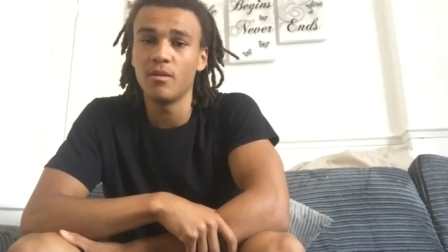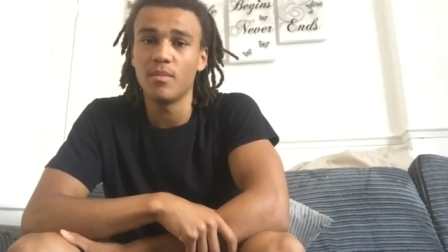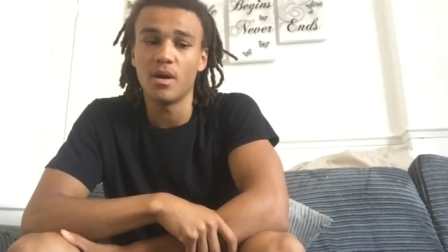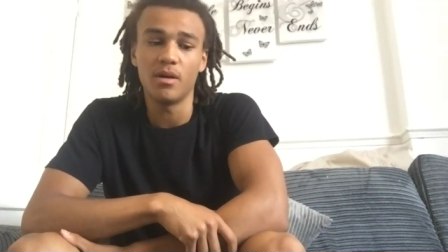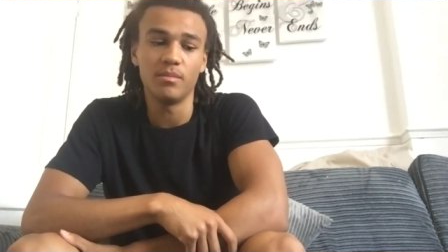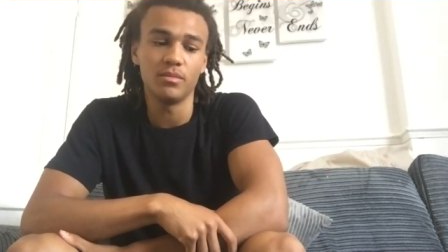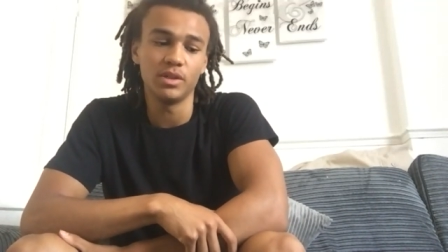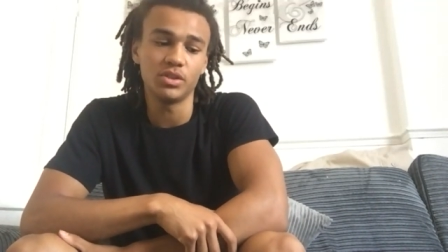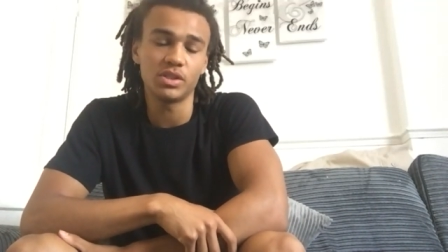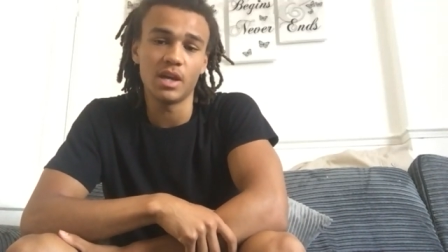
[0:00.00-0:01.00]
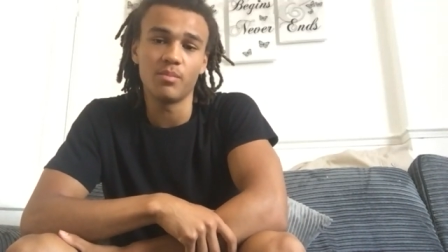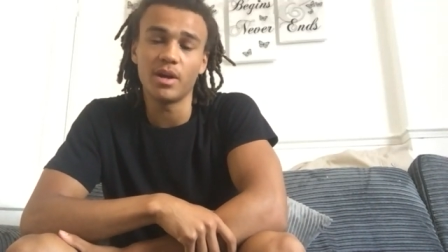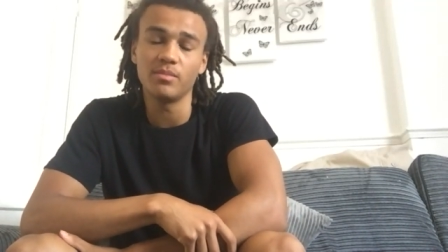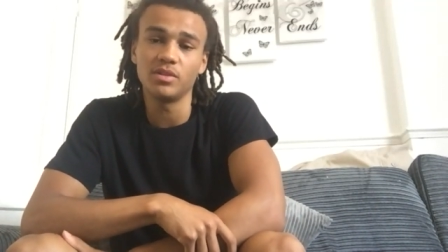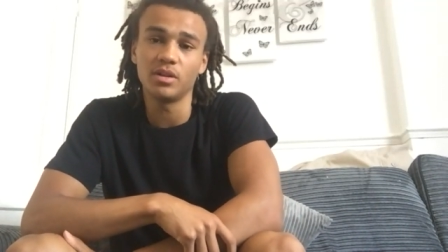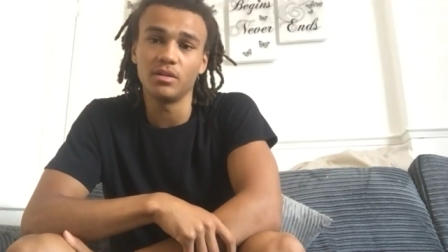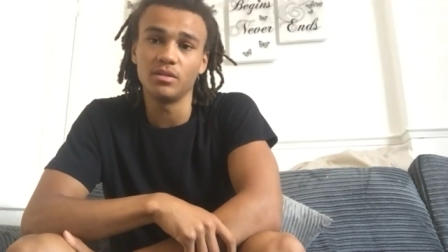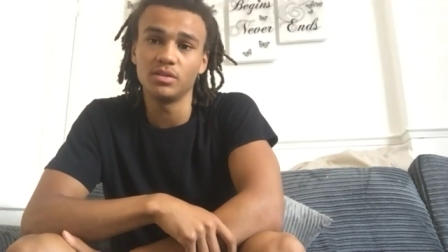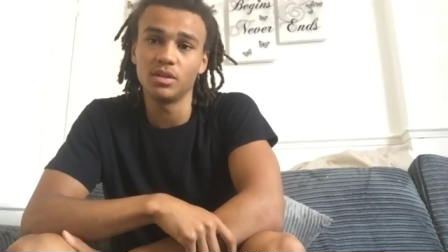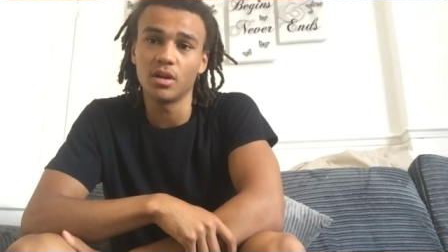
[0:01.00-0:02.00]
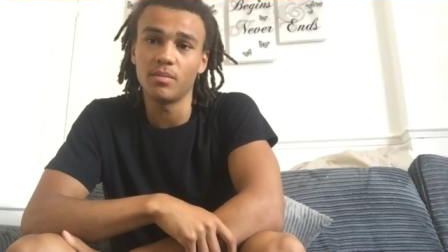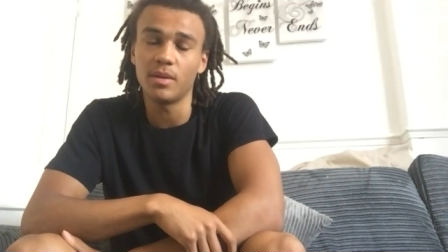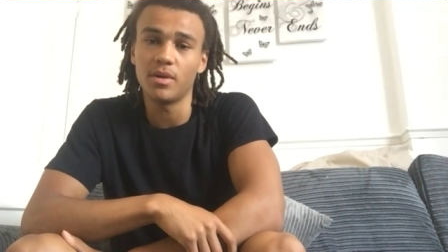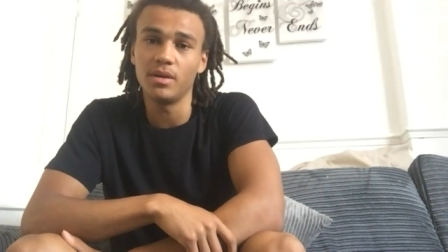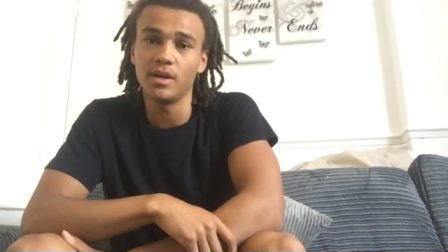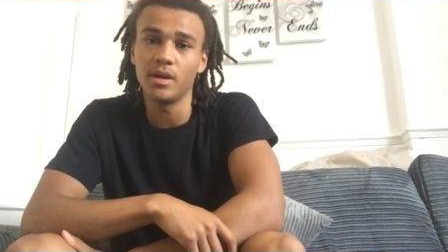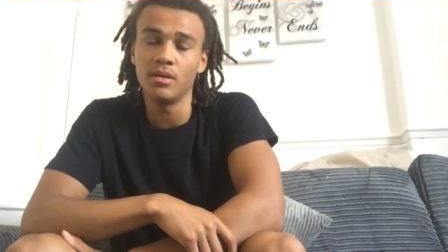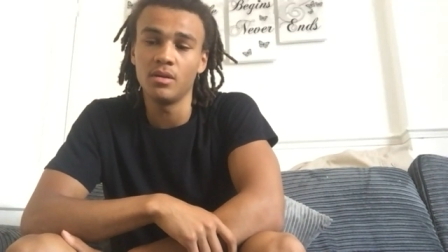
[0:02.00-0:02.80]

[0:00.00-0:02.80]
But we're just getting prepped to go back Monday.